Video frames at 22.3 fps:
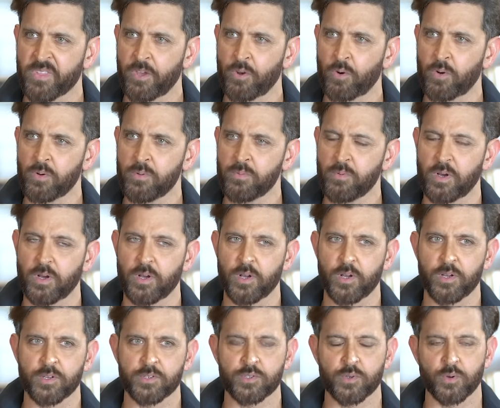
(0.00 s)
you know.
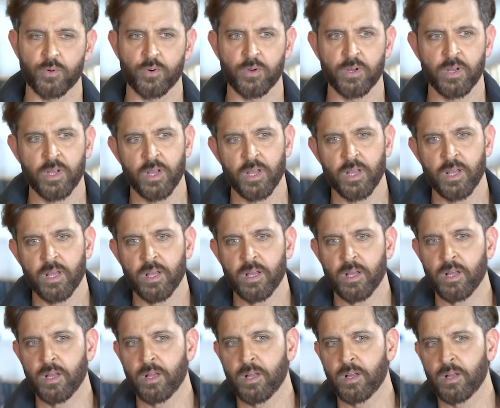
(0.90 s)

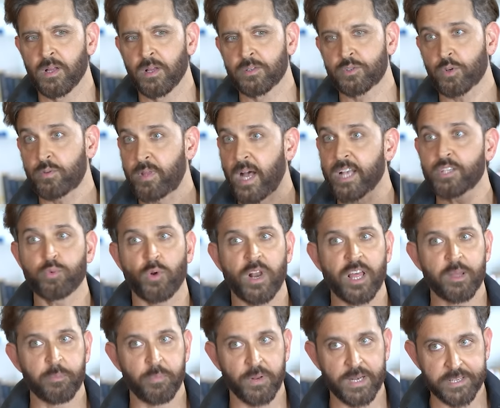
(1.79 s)
So that's
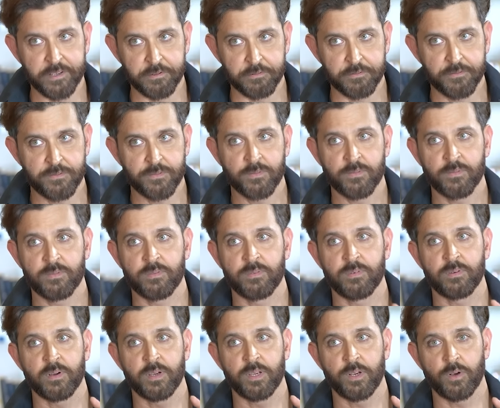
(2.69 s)
what I believe,
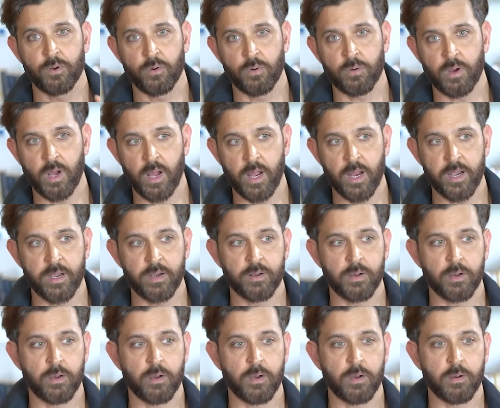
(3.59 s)
you know, and
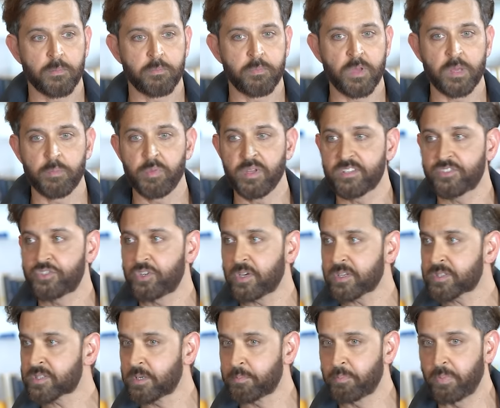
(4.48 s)
maybe it's
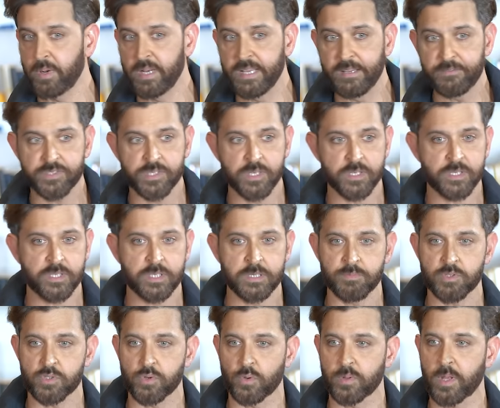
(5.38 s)
just a belief
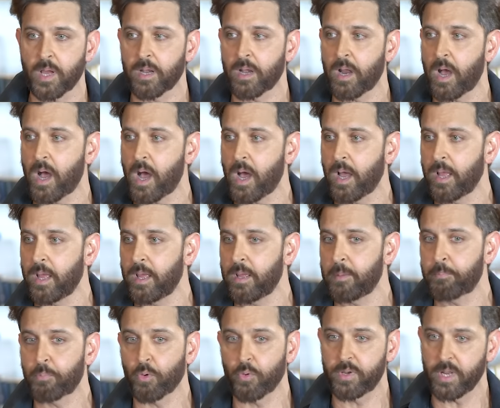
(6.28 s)
system so that
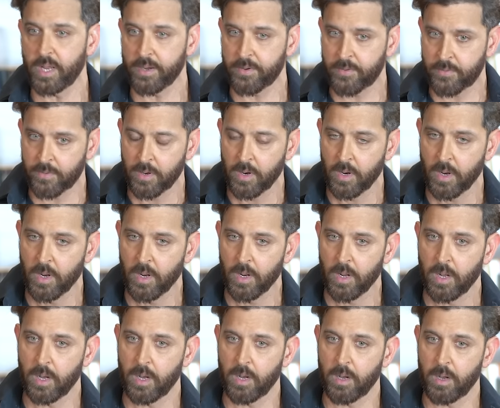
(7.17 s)
I protect
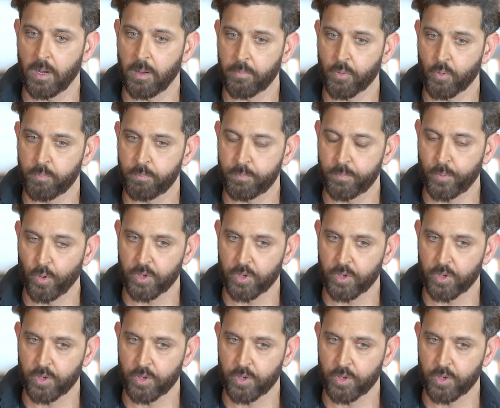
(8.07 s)
the